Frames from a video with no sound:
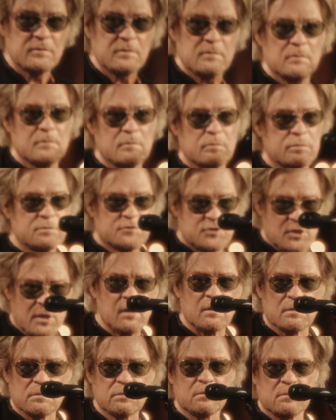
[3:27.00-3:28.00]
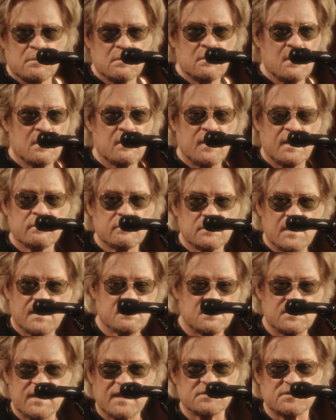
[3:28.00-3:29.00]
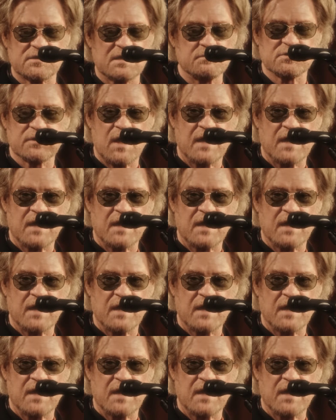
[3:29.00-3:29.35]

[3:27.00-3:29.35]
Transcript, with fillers: Yeah. Sure. That, that so seems